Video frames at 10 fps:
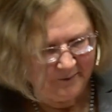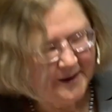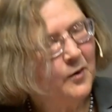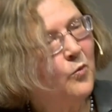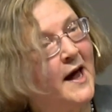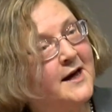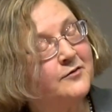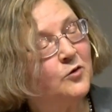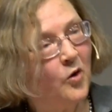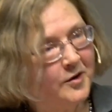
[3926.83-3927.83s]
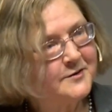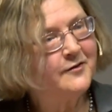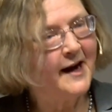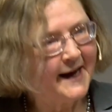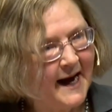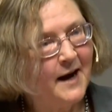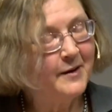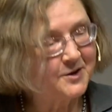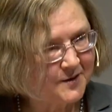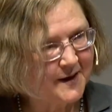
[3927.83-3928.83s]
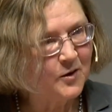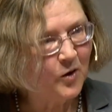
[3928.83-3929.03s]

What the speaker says: be a way of quantifying how much they're